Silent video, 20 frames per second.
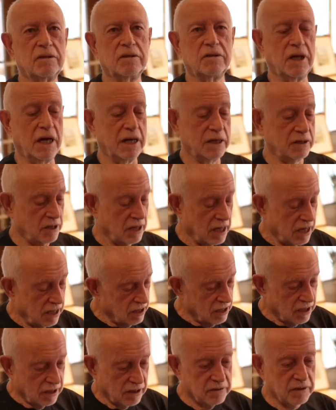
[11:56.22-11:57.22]
And
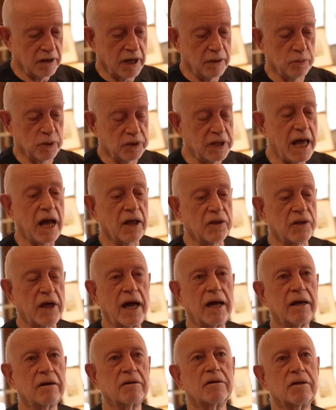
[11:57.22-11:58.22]
without
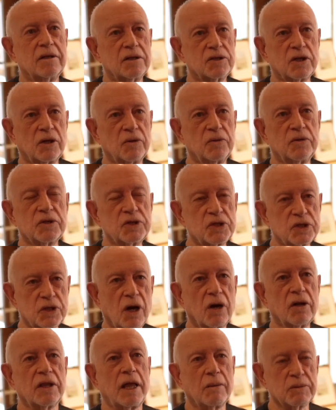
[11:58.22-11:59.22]
that, so
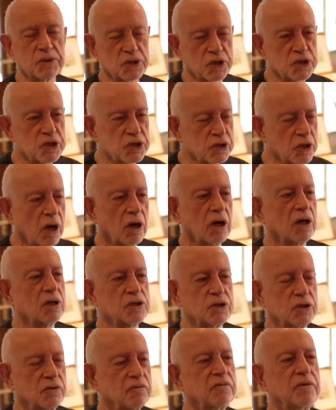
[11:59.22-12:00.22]
that was the
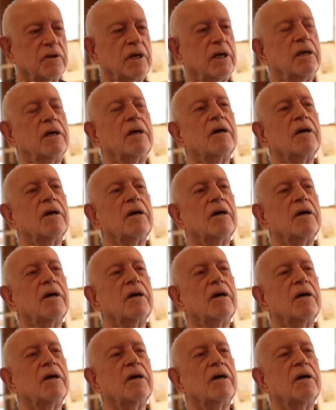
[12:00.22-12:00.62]
start of the